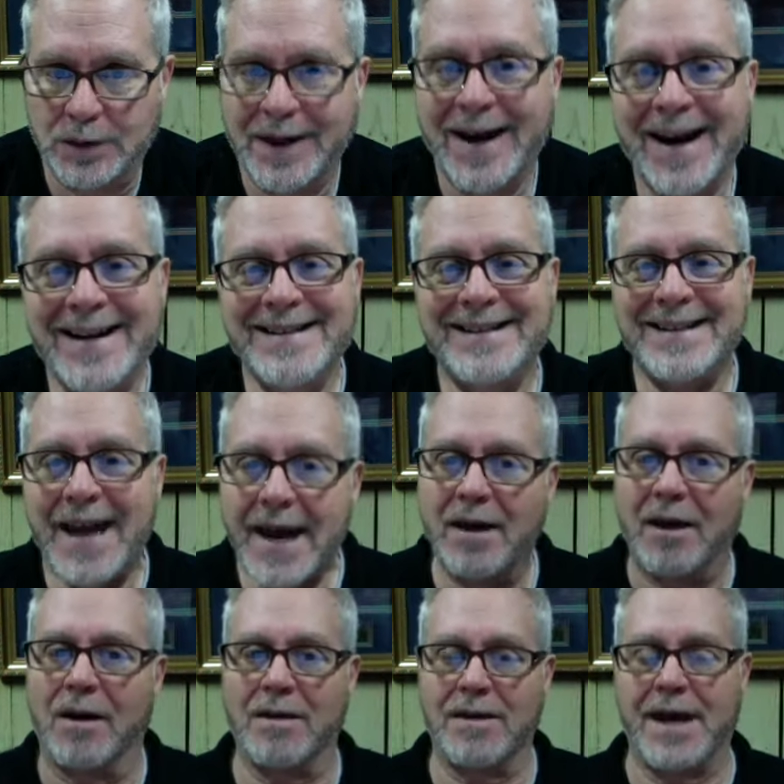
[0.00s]
Now, I say
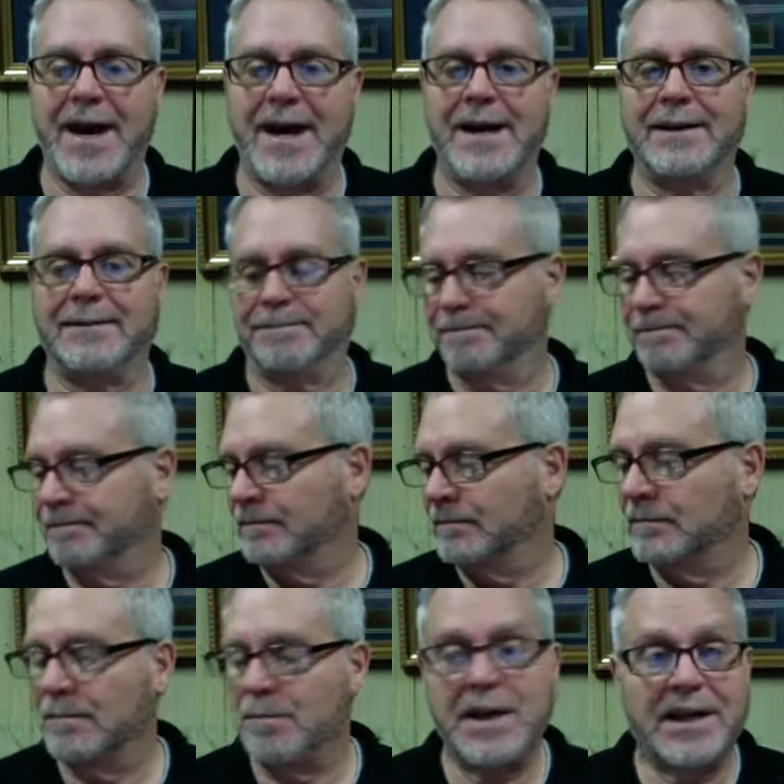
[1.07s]
all that
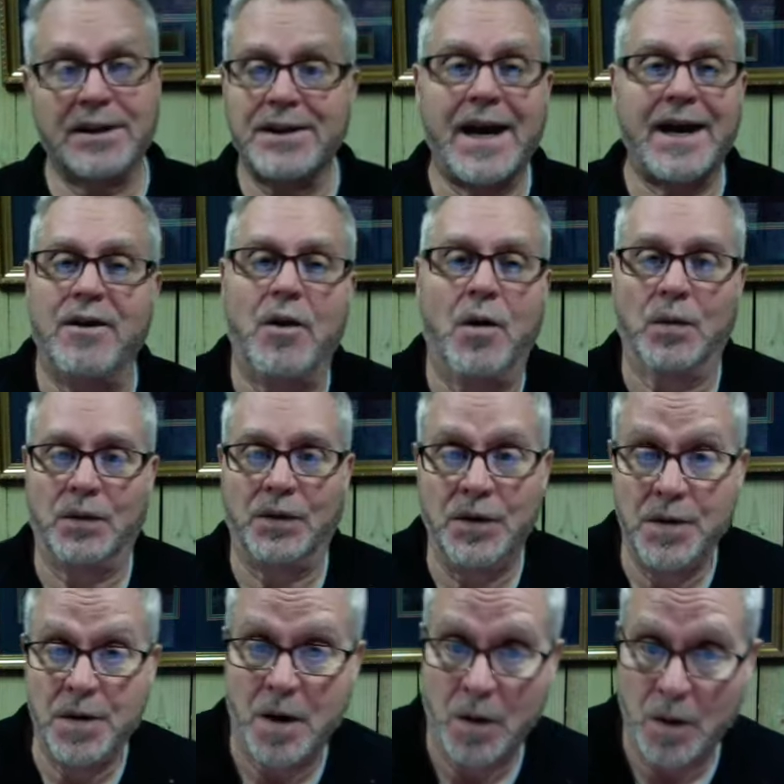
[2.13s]
because I
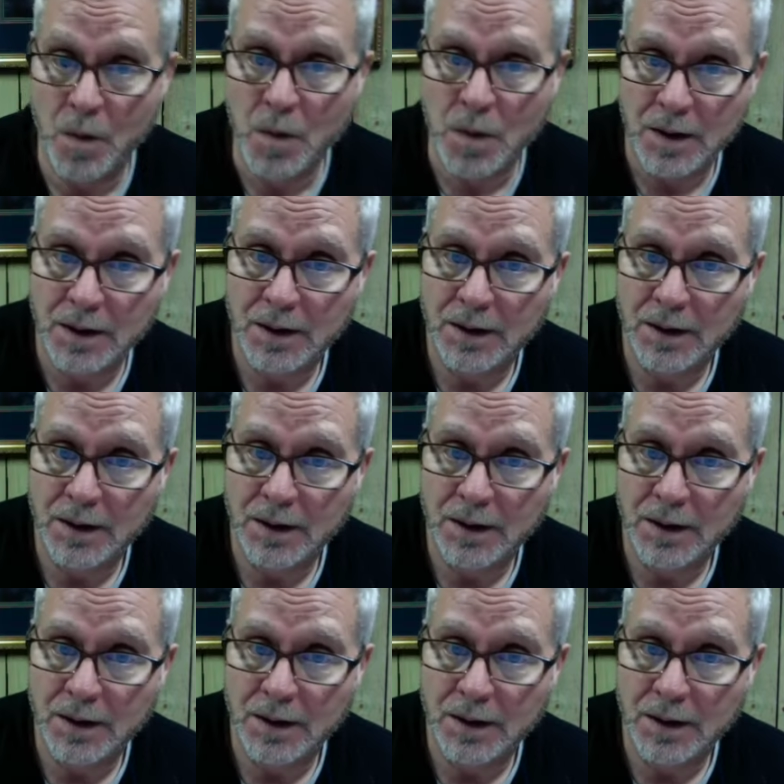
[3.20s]
don't know.